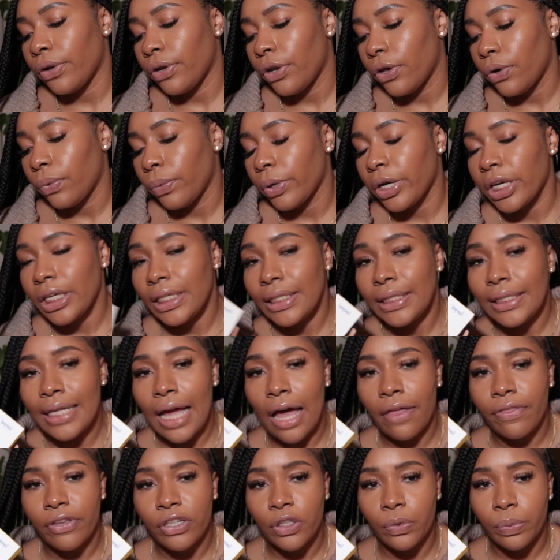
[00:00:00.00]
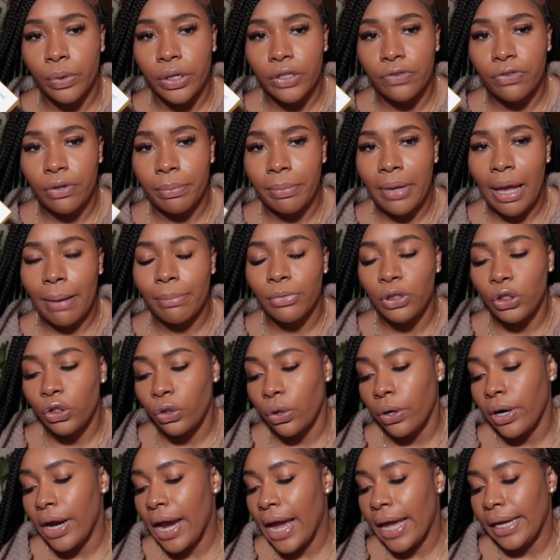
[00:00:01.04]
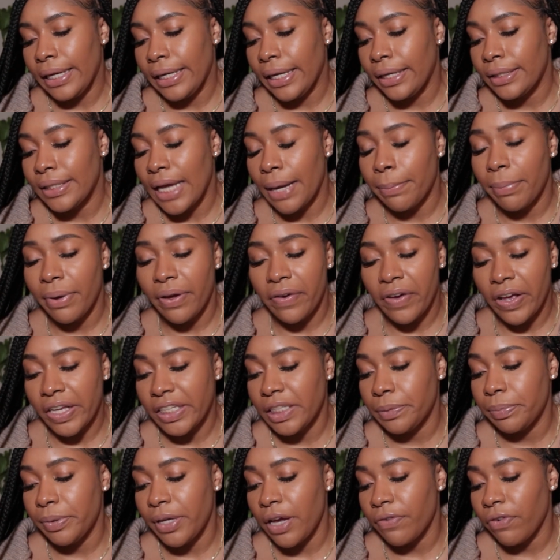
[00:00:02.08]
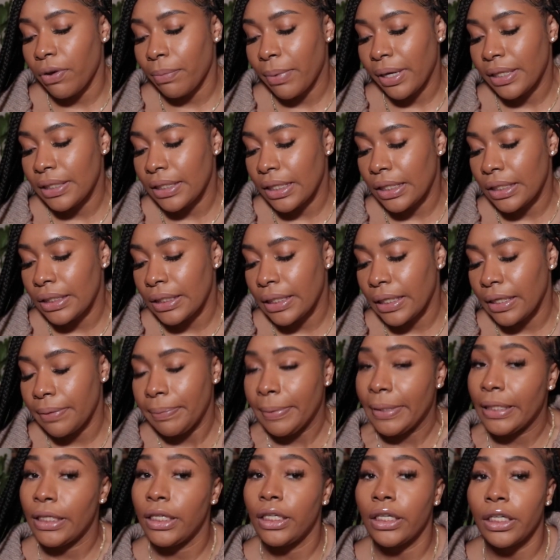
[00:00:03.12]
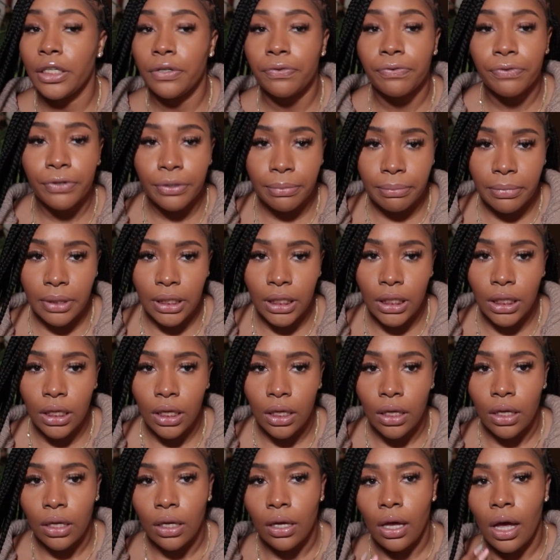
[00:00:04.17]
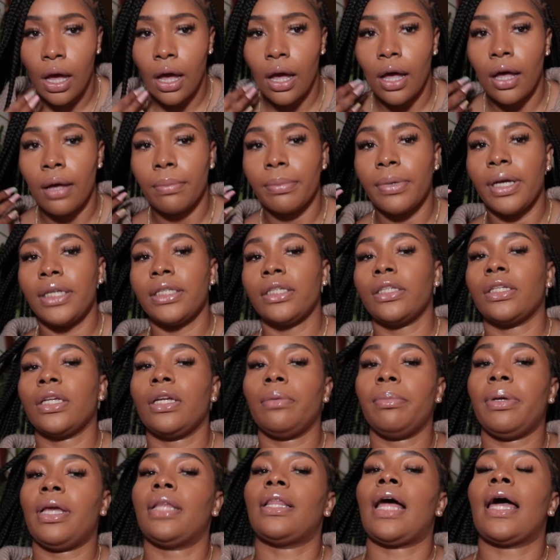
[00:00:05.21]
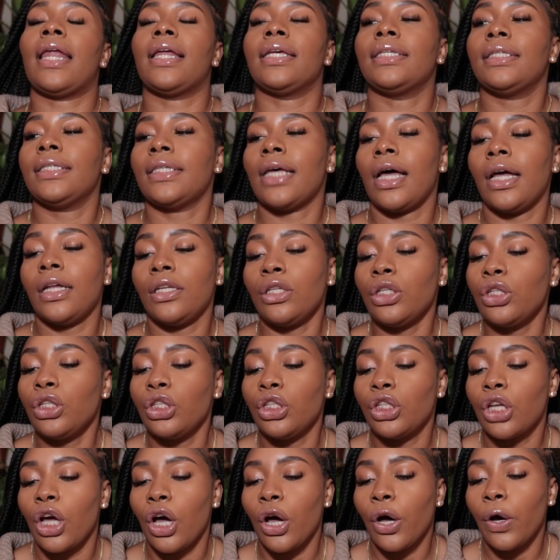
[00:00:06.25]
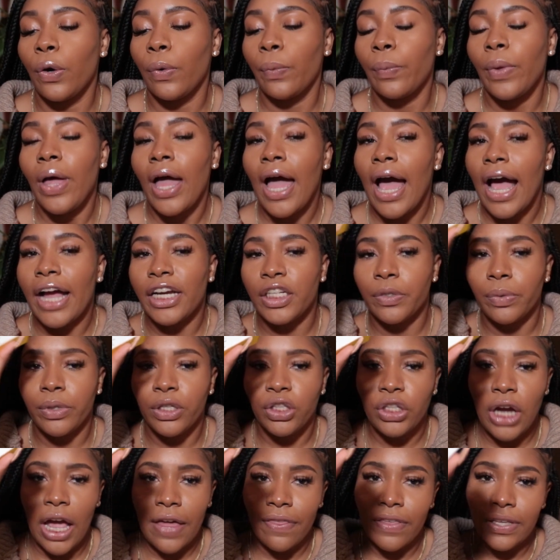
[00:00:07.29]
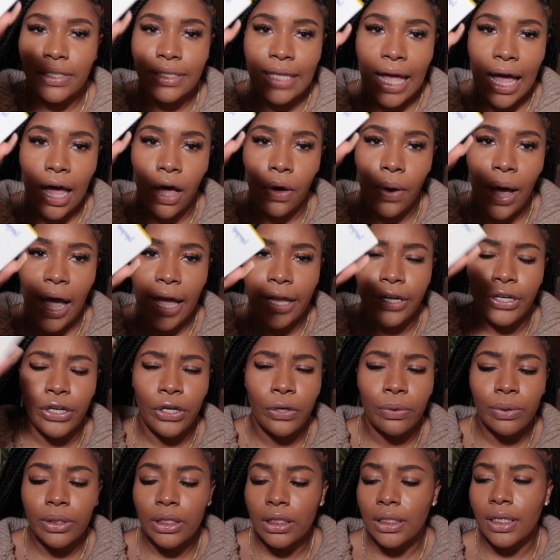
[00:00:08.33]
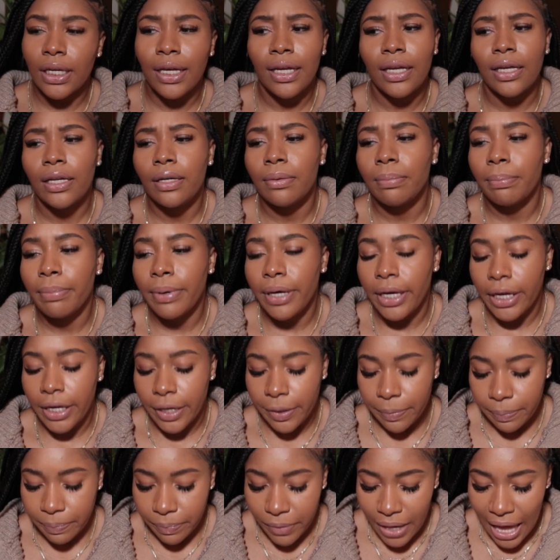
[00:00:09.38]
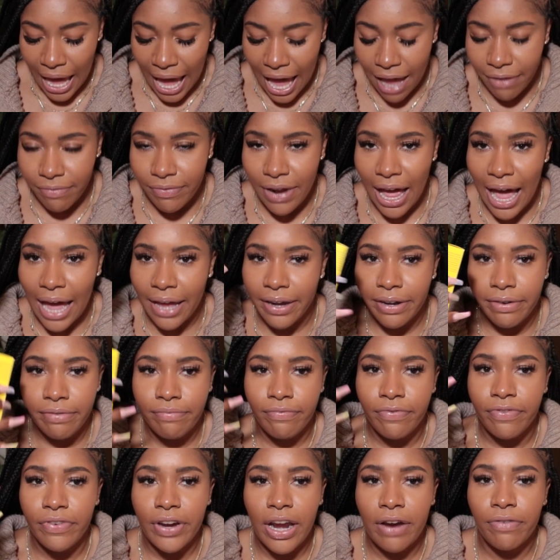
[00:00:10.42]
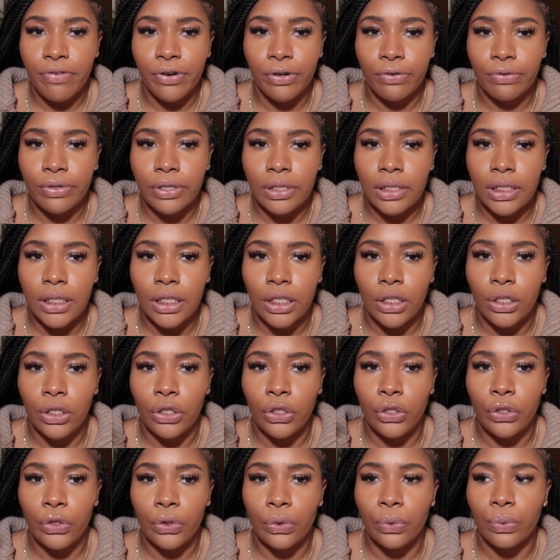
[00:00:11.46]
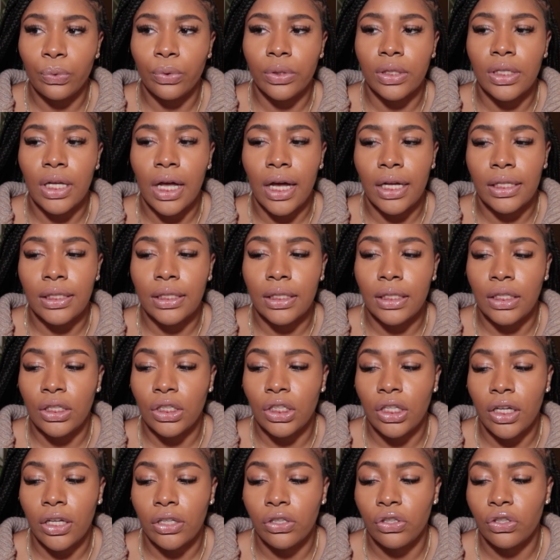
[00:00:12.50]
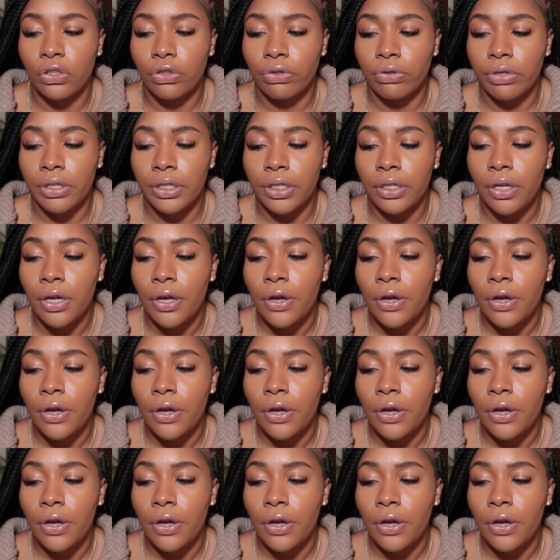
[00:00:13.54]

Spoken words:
know, we're gonna see how this works for me. I'm sure any type of SPF on my skin is gonna be good for me. because it's going to be a lot of sun. So I just want to try this out. I know it's good, but I've never really used the unseen sunscreen